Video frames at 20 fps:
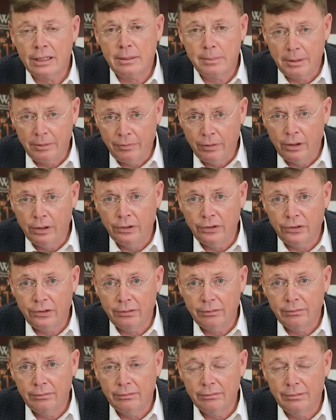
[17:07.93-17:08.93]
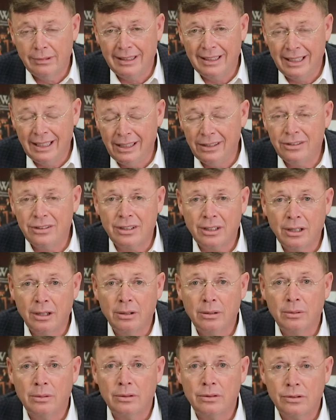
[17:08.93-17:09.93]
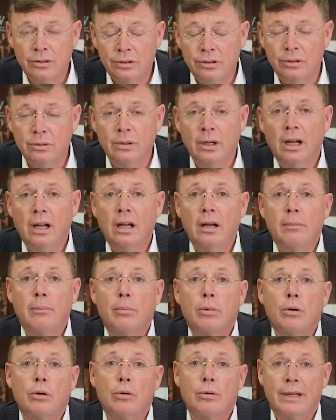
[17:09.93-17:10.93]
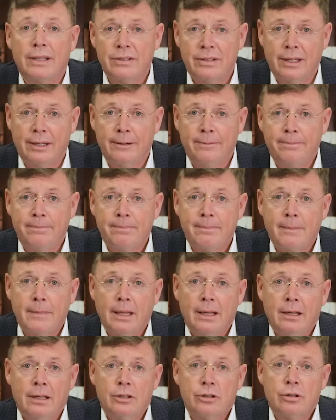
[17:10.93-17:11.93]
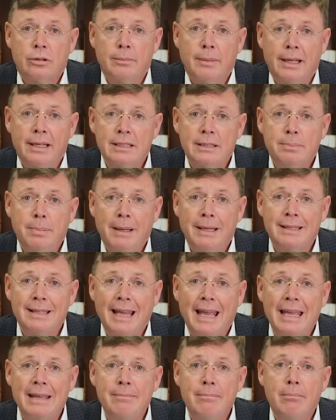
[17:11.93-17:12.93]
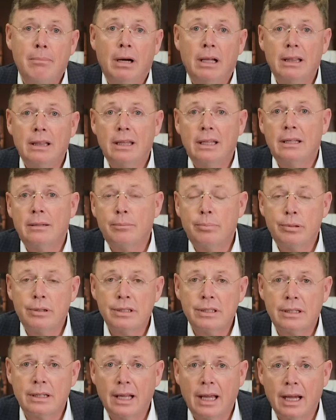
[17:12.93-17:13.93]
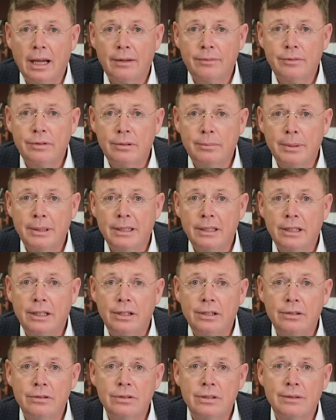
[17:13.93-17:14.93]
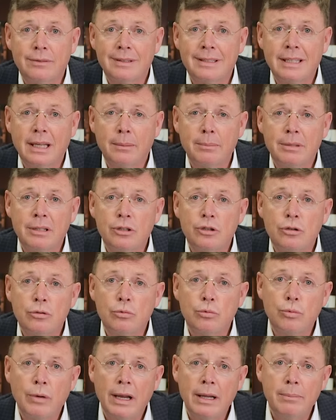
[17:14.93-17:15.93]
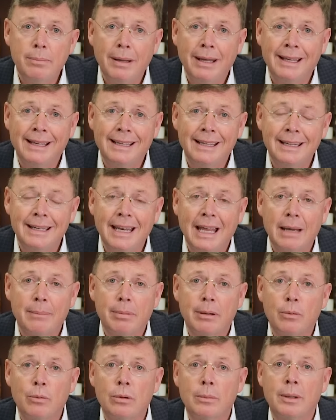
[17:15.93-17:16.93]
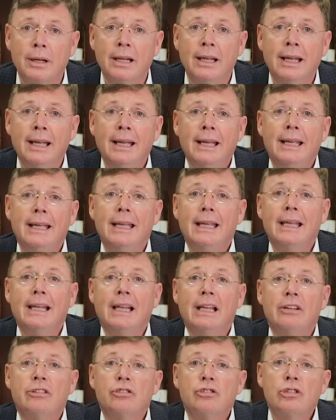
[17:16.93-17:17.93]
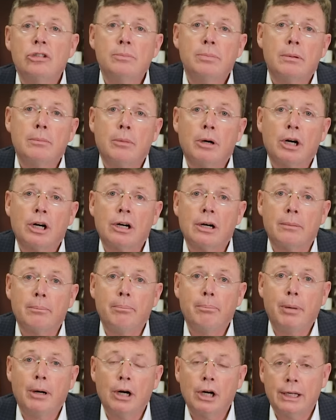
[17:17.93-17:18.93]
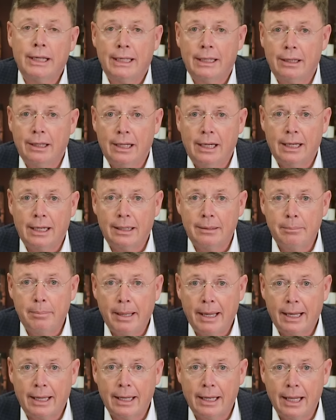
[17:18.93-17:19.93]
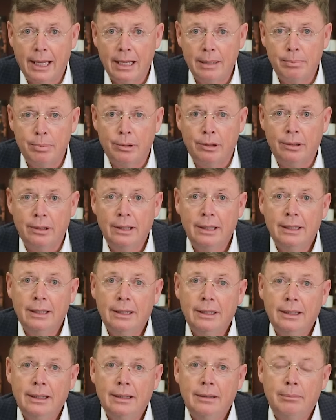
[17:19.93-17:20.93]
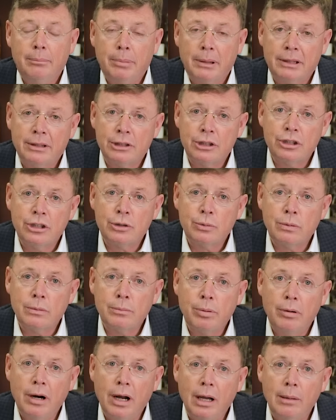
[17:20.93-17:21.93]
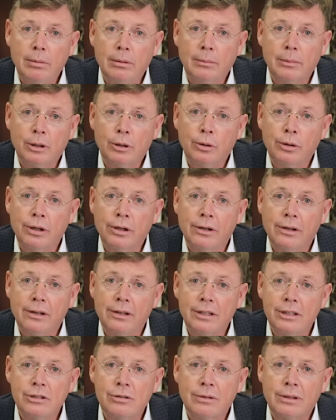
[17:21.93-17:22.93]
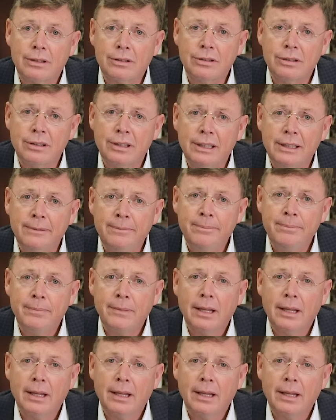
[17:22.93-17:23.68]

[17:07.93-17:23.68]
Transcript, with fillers: out to be false, needs to go to prison. So a man spent a month in prison after being accused of attempting to rape and kidnap a woman in a supermarket parking lot back in April. But there's just one problem. According to the district attorney,